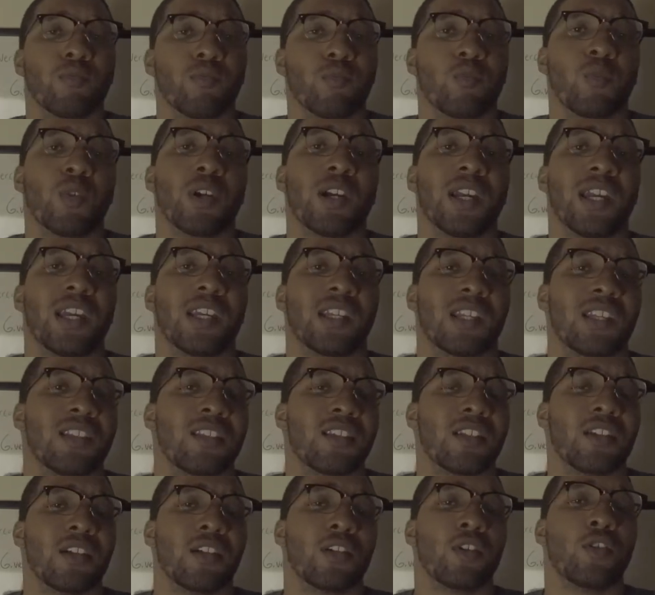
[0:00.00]
what is
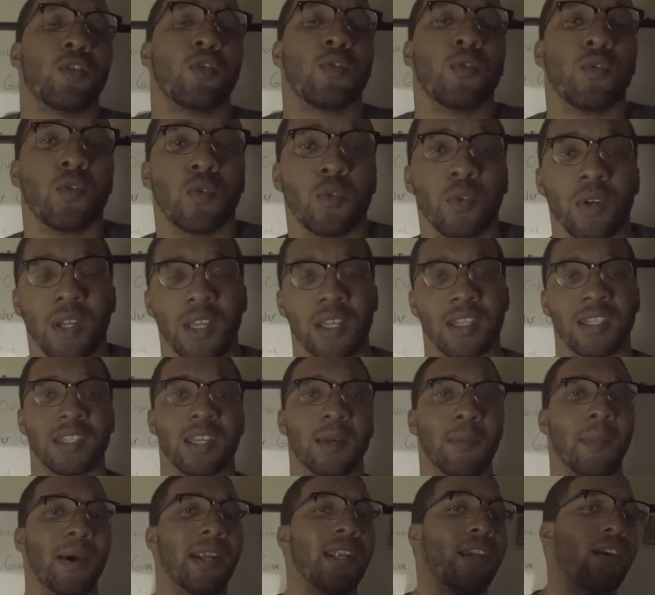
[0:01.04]
considered cool, and
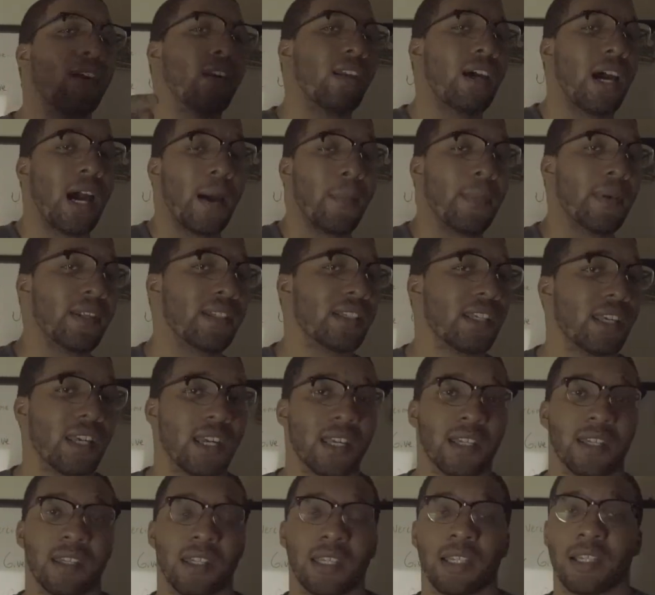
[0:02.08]
somebody on the opposite
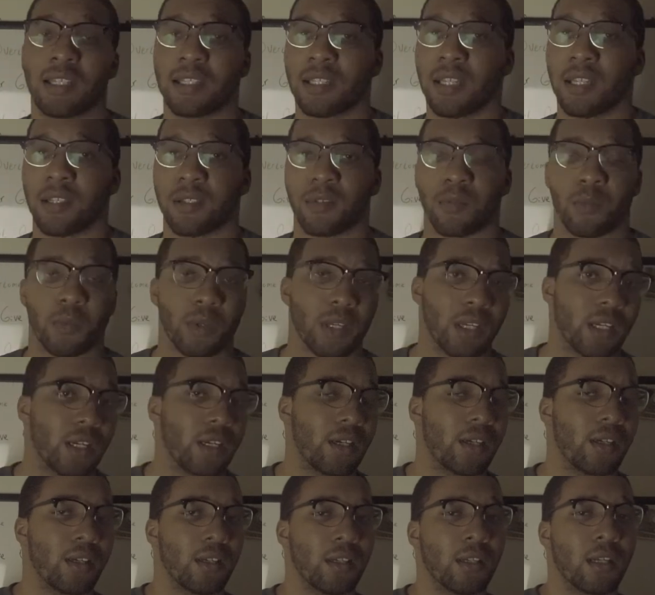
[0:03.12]
end thinks that's
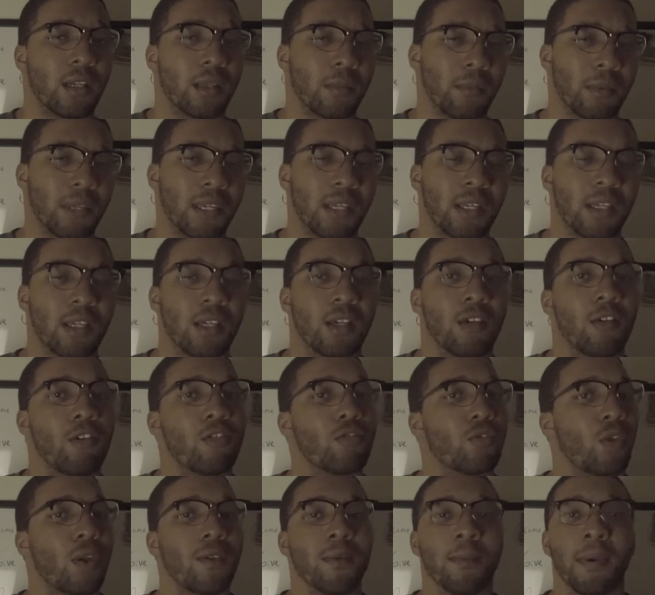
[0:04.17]
weird, you know what I mean?
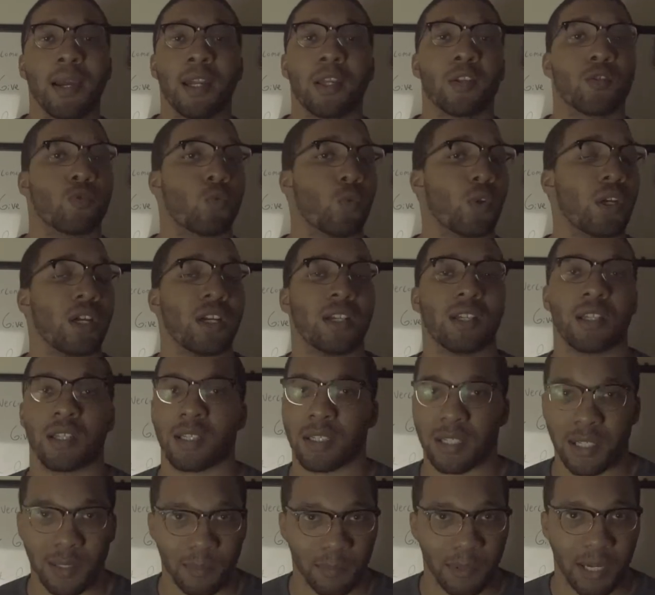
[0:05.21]
So everybody's weird to
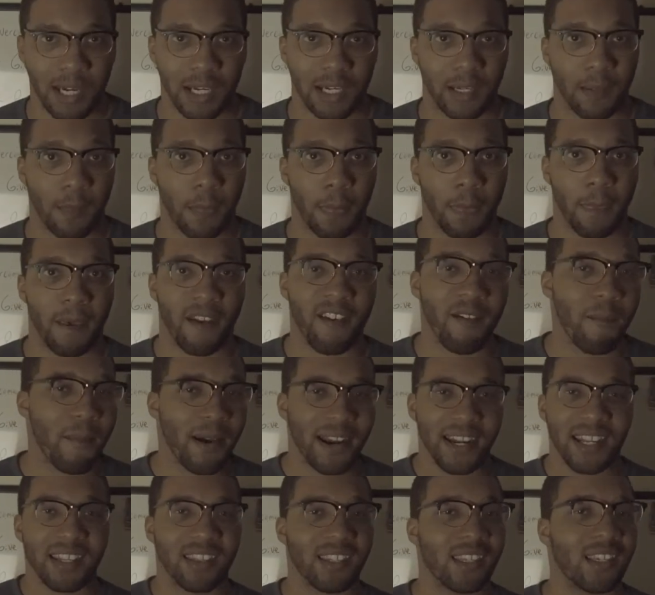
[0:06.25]
somebody.
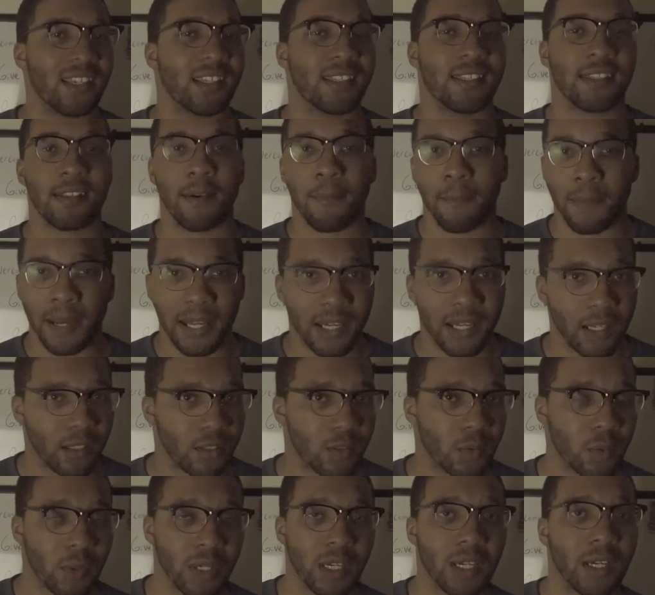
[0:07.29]
Everybody thinks somebody's
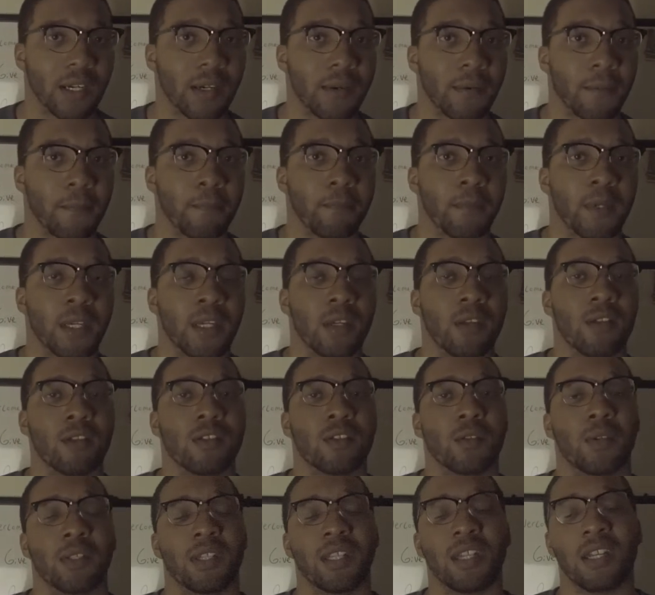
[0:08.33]
weird.
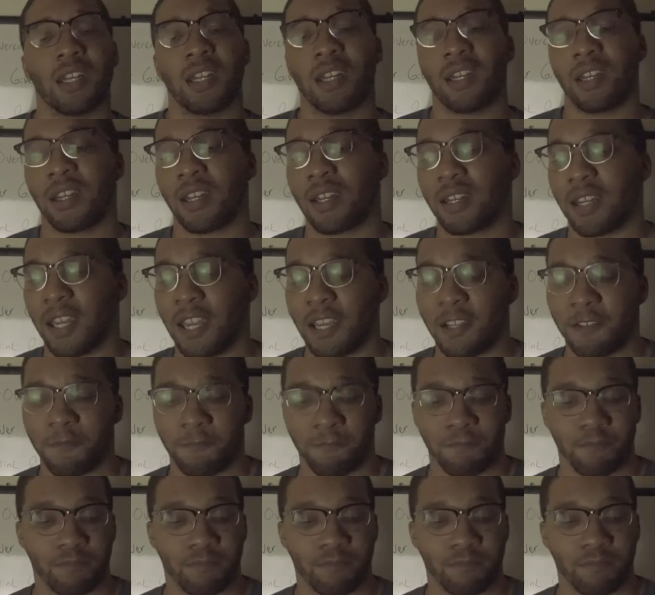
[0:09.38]
So at the end of the day,